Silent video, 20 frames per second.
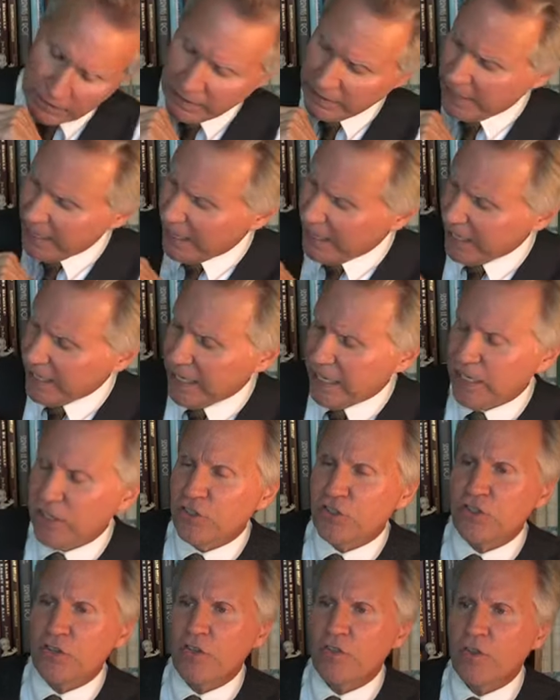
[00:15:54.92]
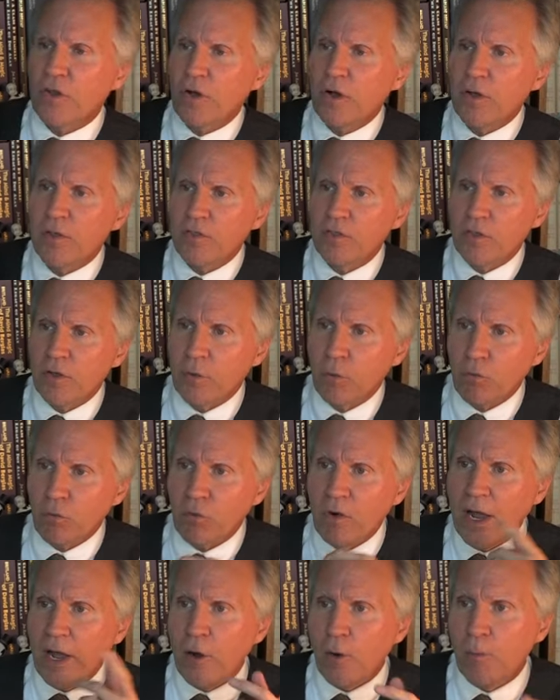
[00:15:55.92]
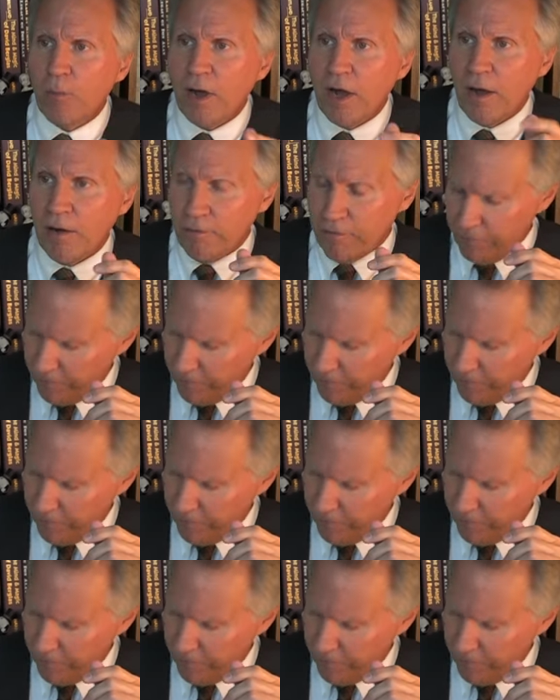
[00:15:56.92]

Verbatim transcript: getting into the, the realm of